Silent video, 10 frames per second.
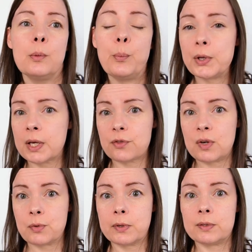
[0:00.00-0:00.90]
put that
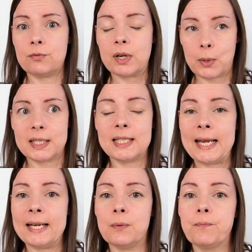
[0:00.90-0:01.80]
thread request
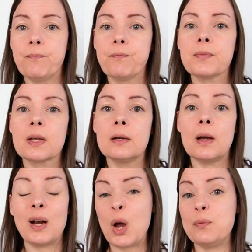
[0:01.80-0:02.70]
in,
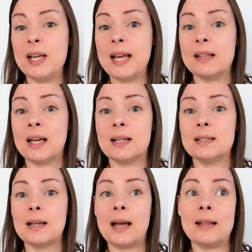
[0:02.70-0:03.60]
and hopefully get
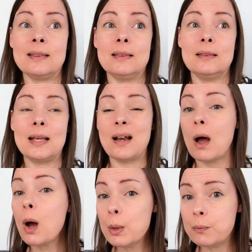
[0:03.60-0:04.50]
that, and then
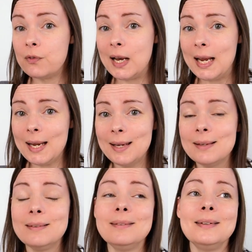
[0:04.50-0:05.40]
hopefully
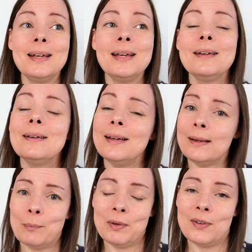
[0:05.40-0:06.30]
it
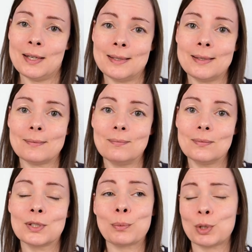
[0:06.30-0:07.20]
could be finished
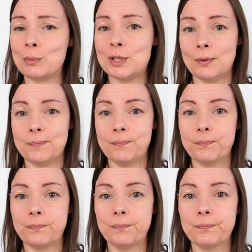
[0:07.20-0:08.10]
sometime soon.
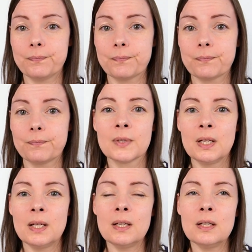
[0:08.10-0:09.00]

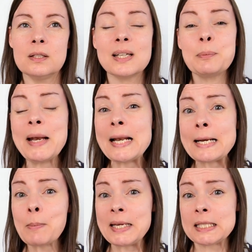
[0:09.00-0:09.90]
So that's been a
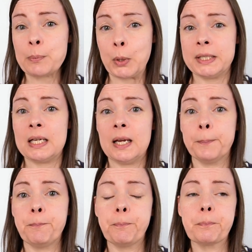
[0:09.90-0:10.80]
little bit
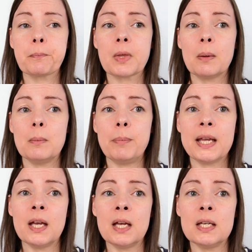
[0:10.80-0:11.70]
disappointing,
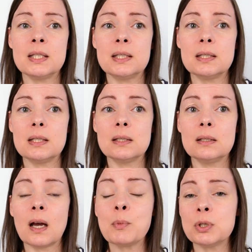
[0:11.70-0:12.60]
because
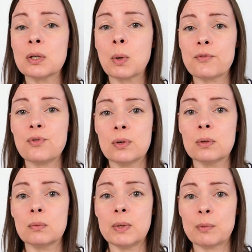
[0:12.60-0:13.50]
I'm also quite
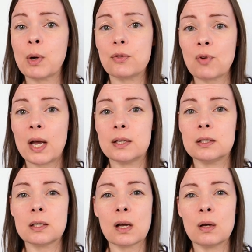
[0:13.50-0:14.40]
frugal with my thread,
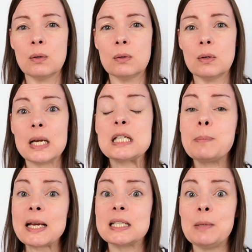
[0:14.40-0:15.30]
so
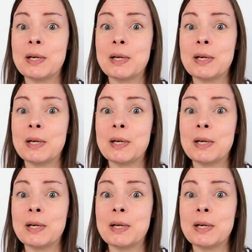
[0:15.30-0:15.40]
especially